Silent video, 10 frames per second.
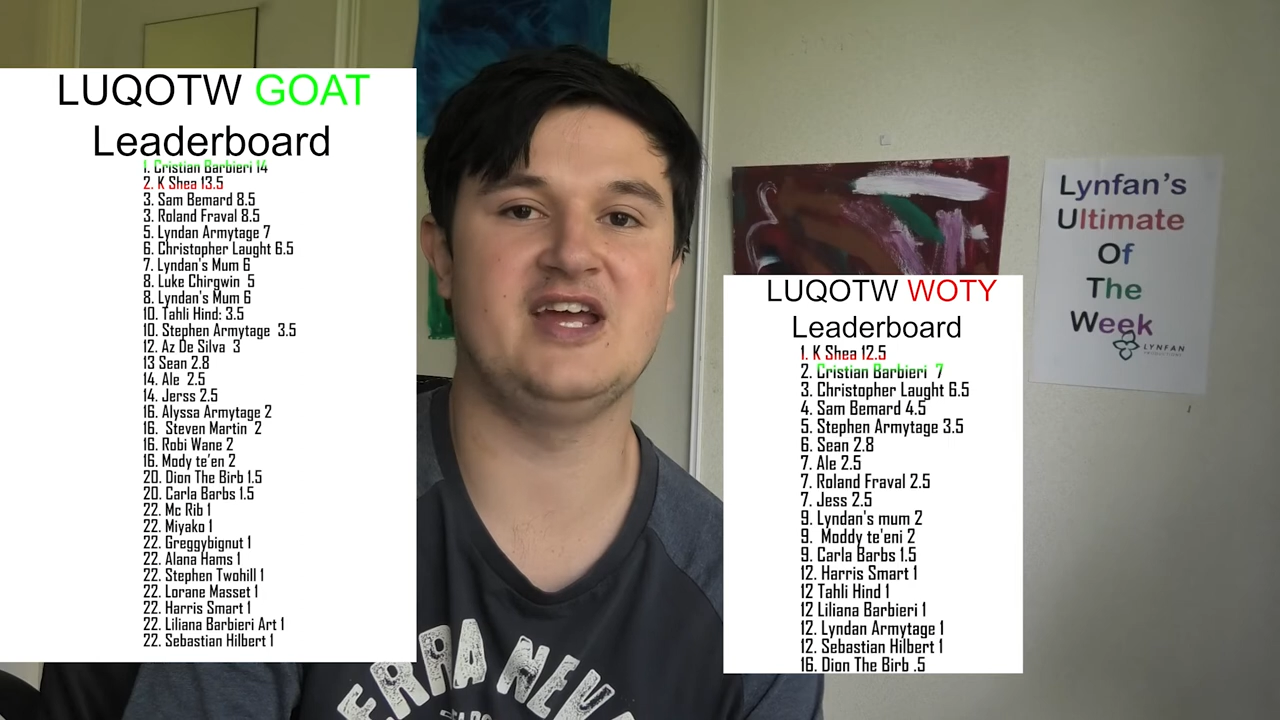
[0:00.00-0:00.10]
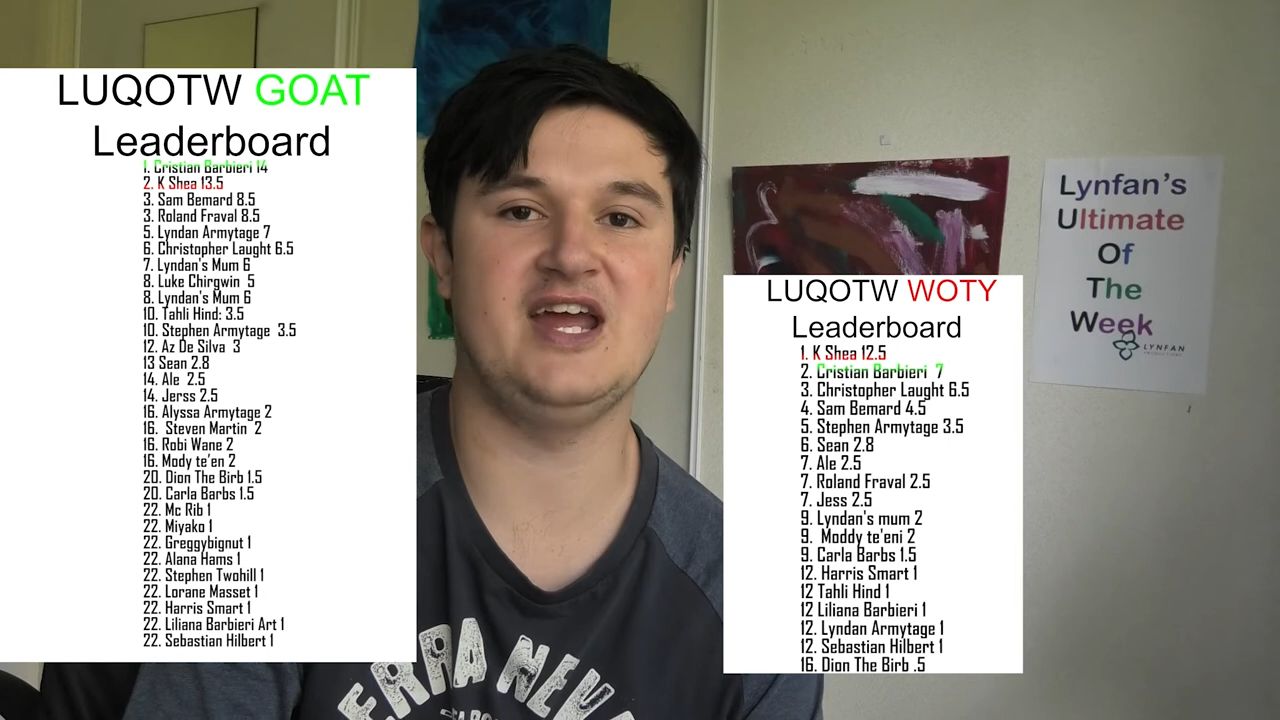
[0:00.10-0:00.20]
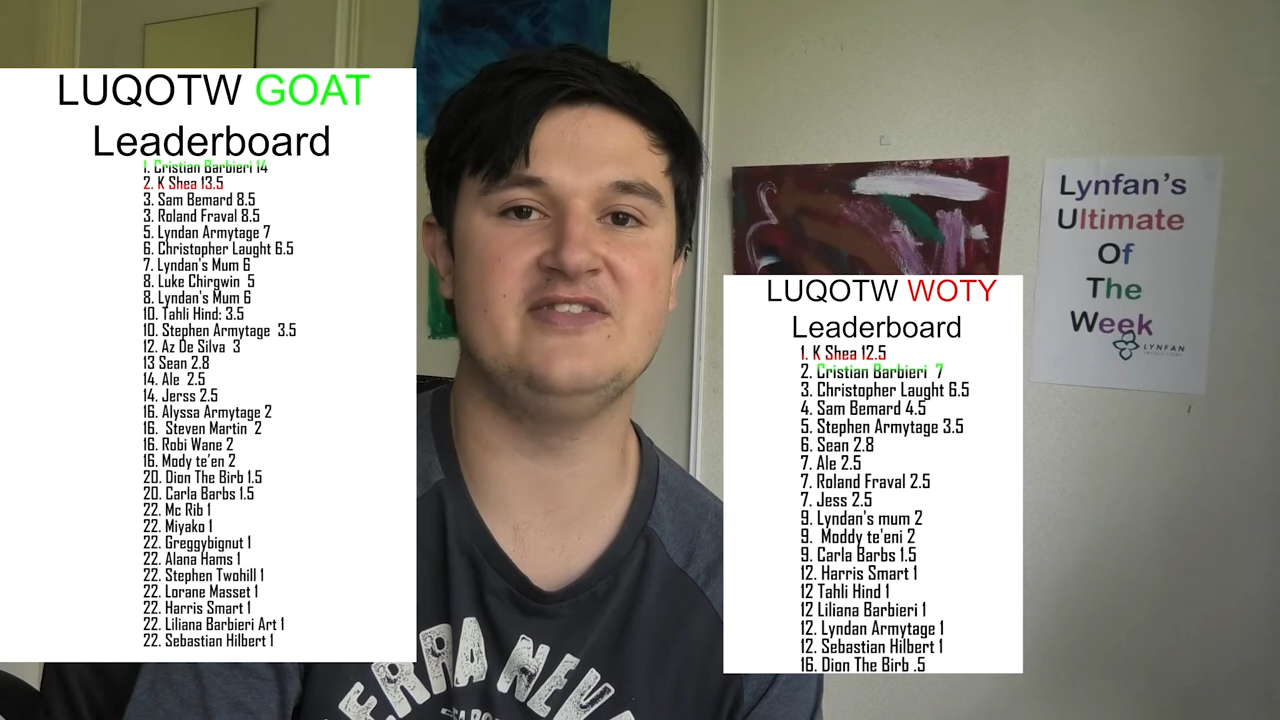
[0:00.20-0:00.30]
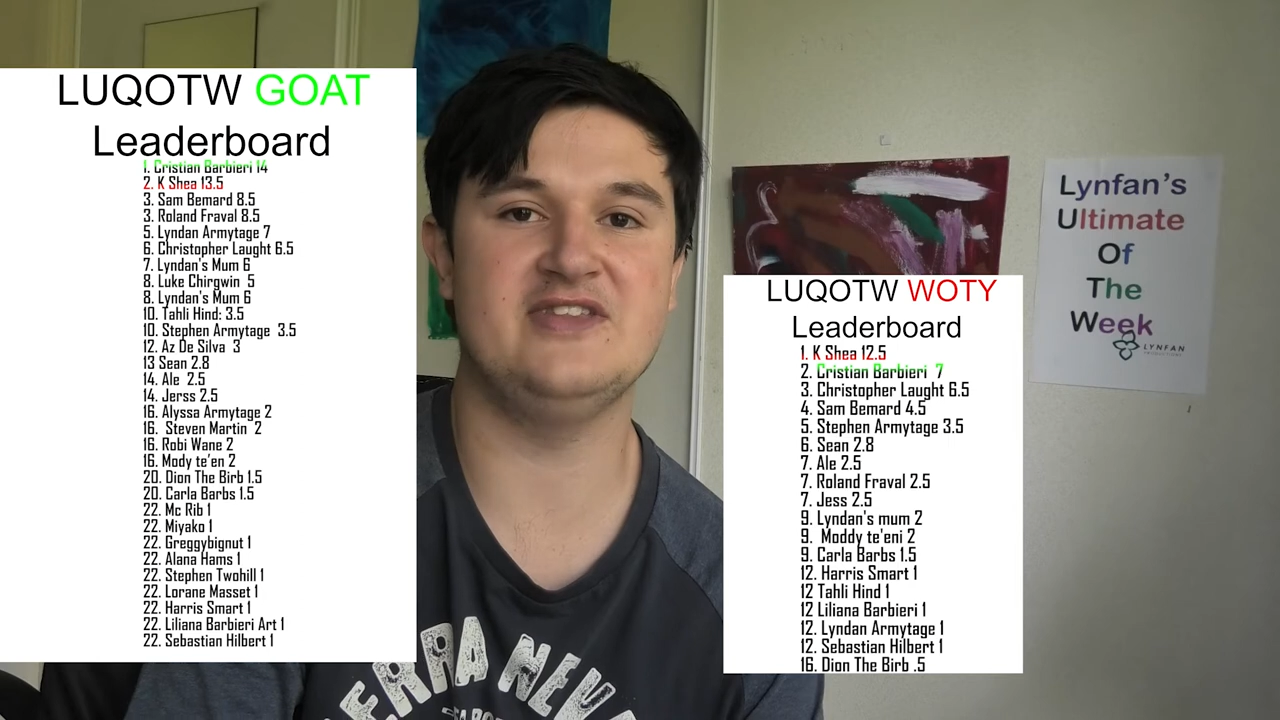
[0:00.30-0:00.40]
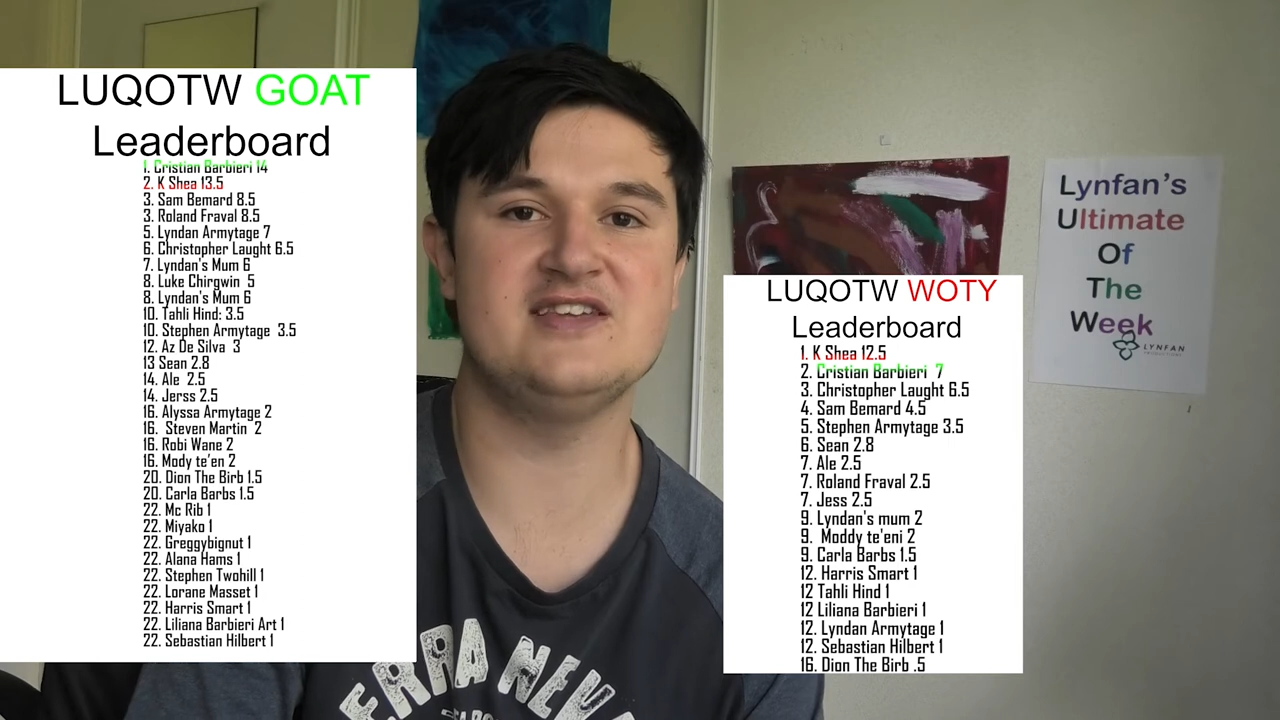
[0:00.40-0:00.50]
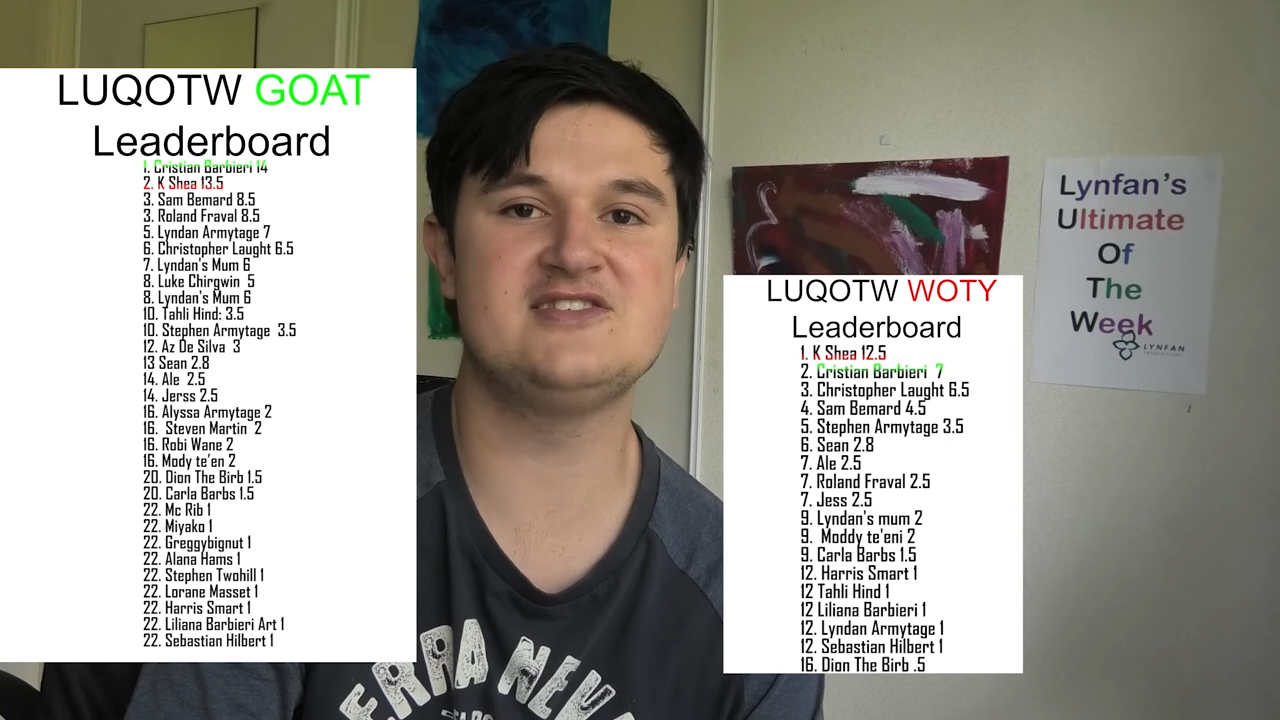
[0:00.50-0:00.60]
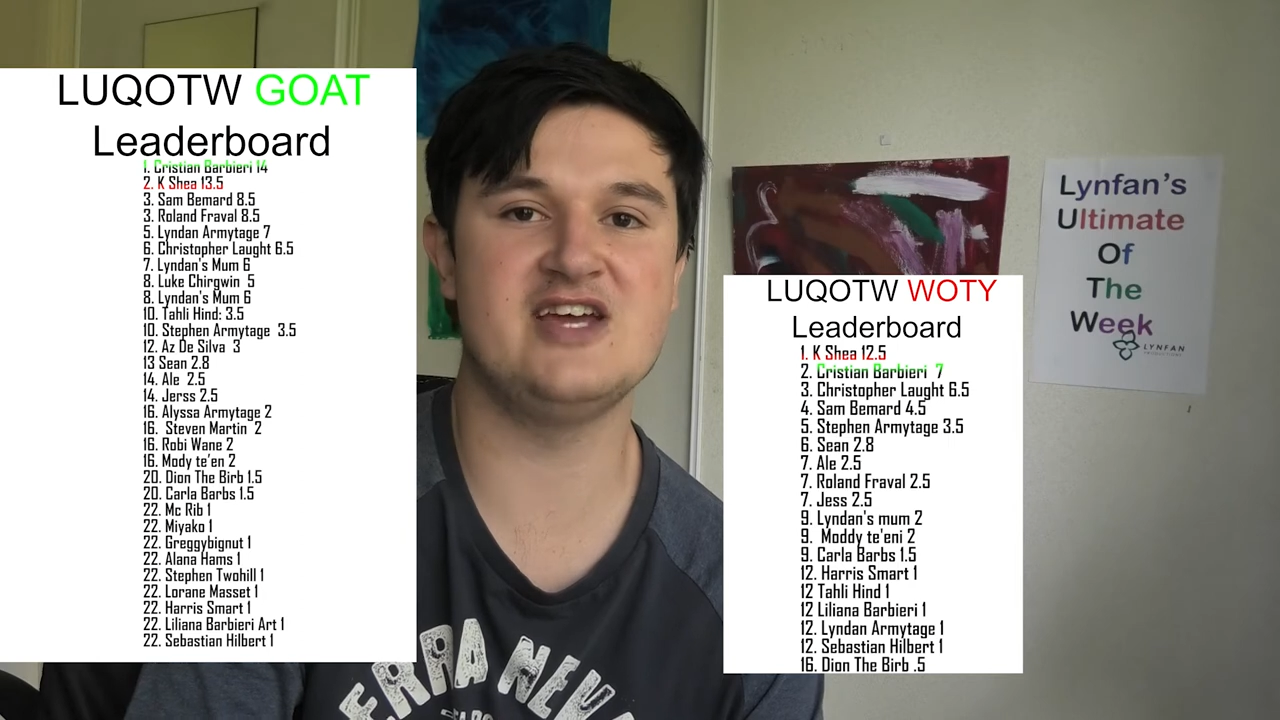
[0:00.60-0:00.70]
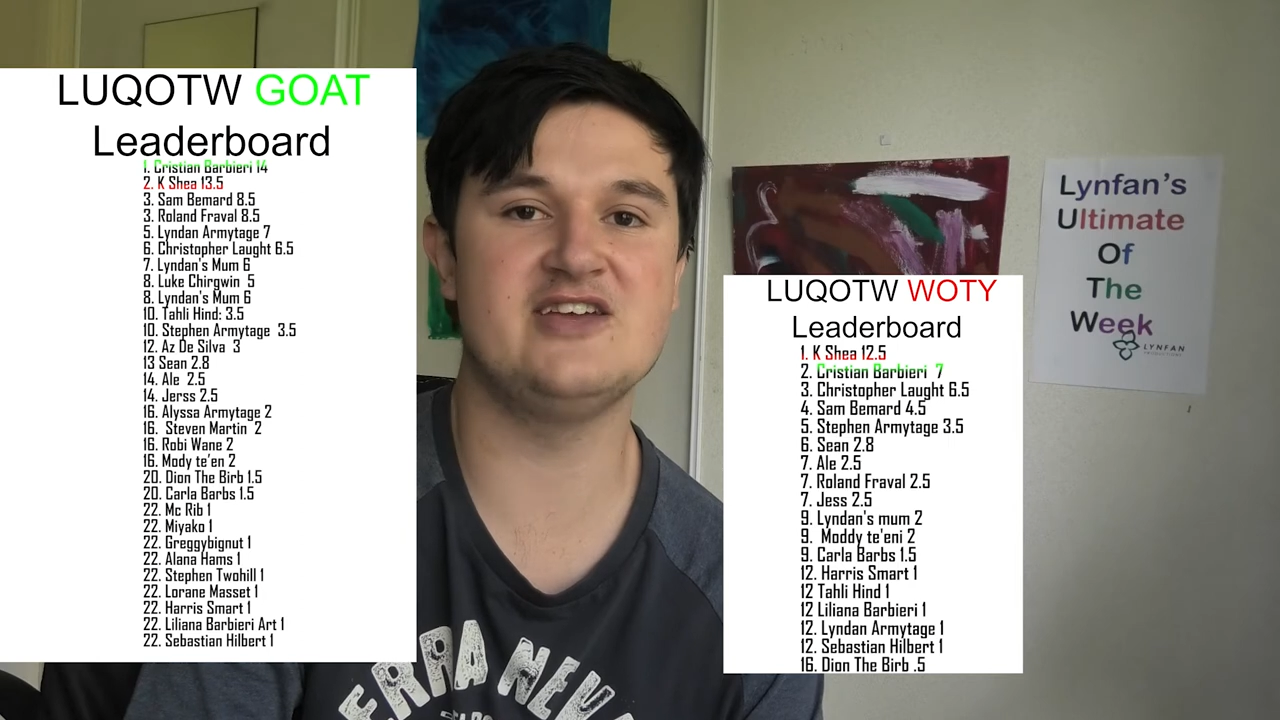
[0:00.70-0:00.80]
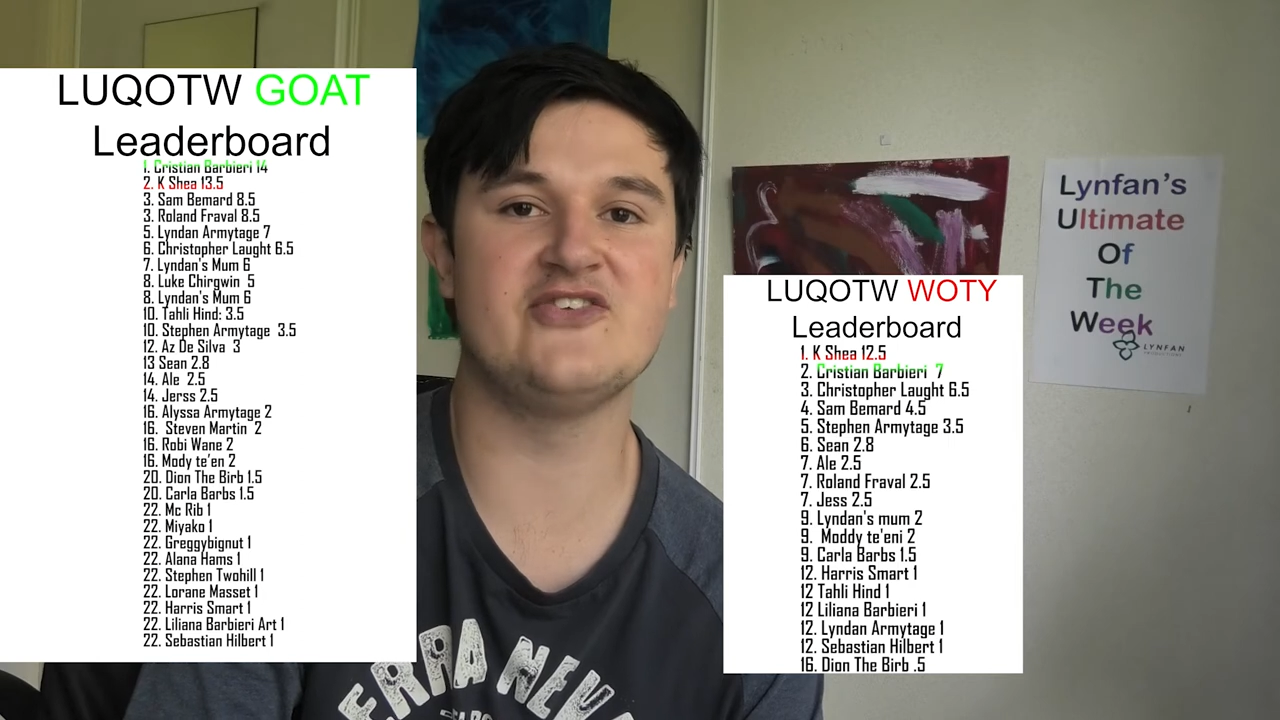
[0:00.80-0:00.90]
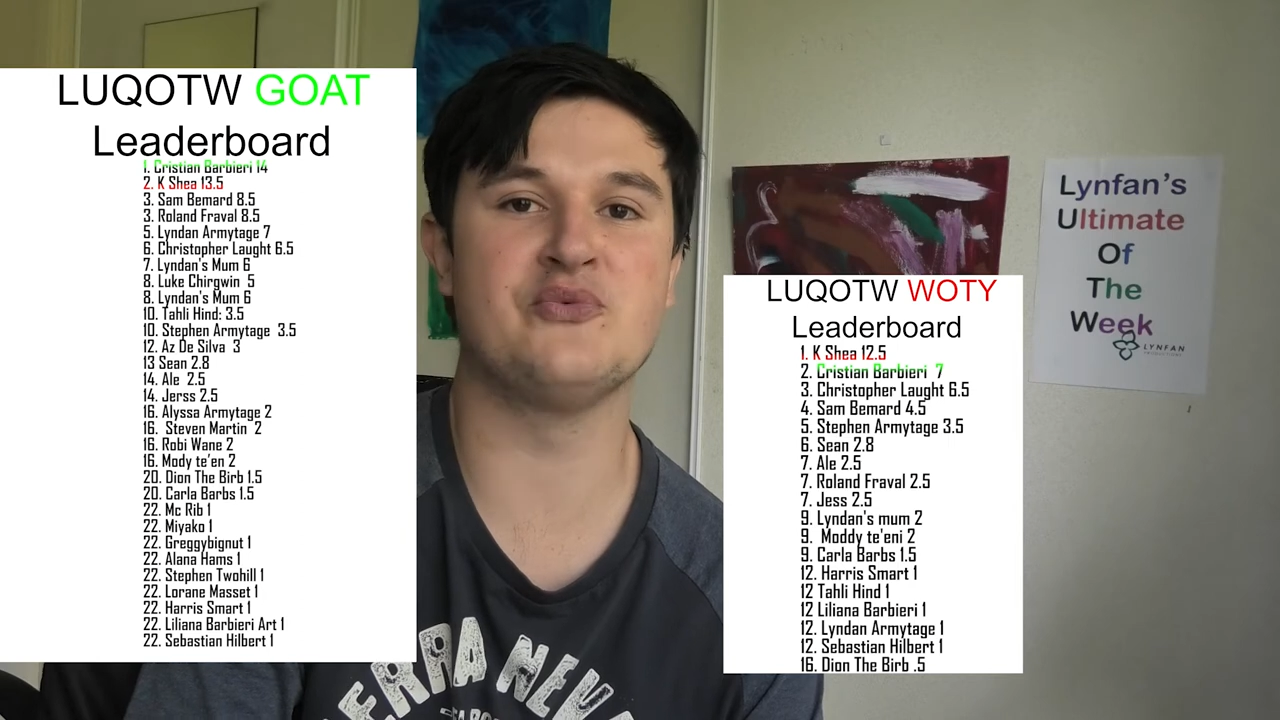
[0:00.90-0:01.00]
in this
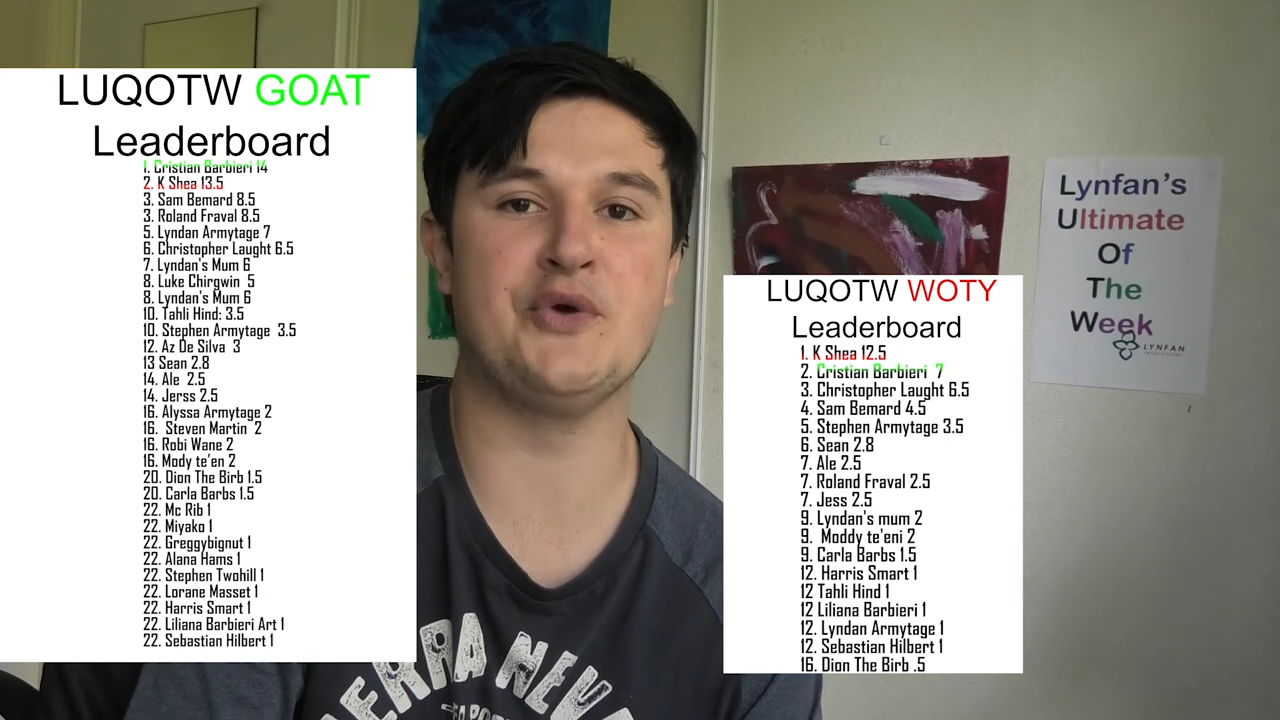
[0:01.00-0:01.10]
season's